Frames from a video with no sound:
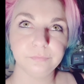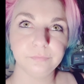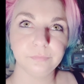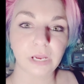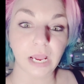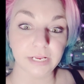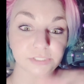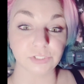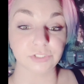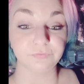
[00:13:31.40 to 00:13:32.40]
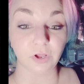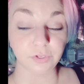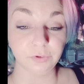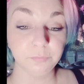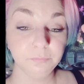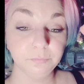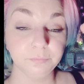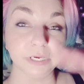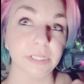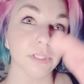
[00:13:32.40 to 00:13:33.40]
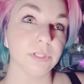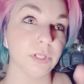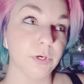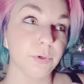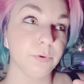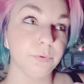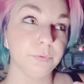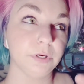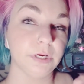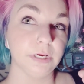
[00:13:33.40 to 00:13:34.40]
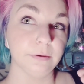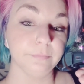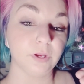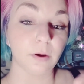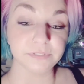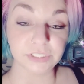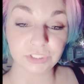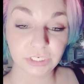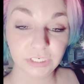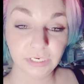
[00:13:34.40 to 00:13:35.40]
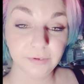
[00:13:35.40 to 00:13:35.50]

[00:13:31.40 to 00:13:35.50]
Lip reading: high search volume but low competition.